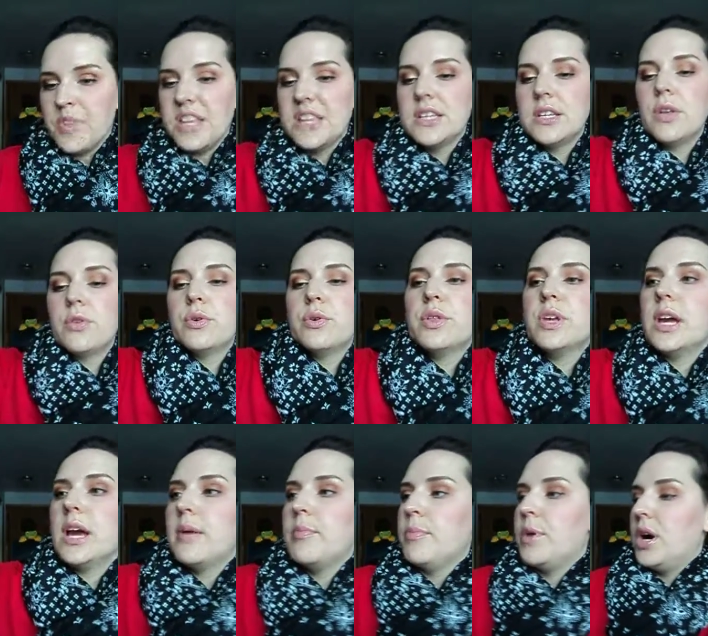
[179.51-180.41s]
The other thing
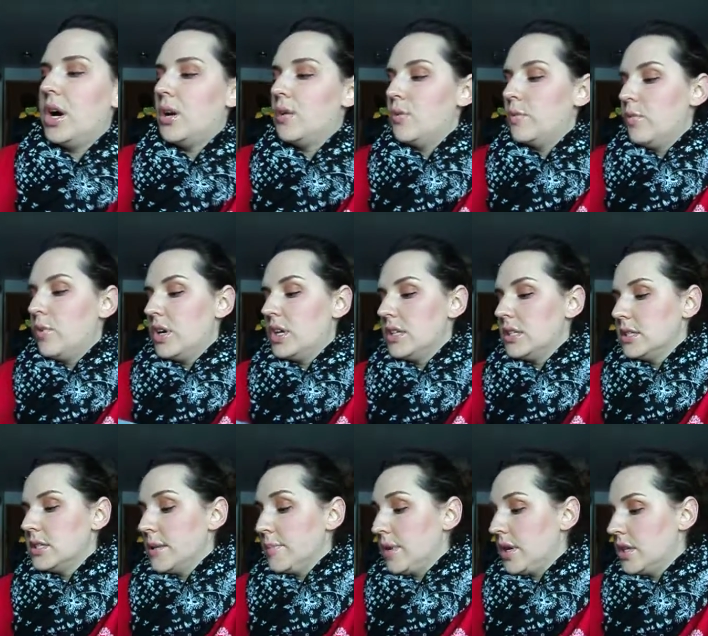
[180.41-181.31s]
I bought was,
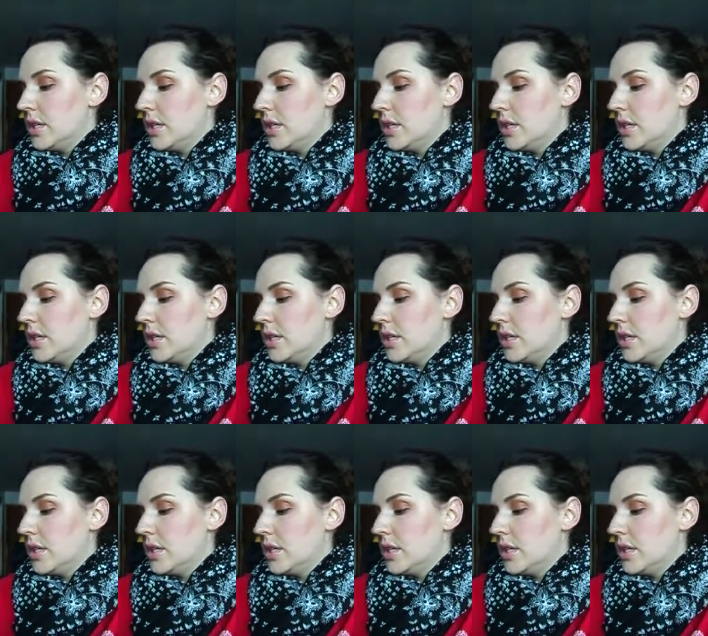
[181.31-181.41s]
I bought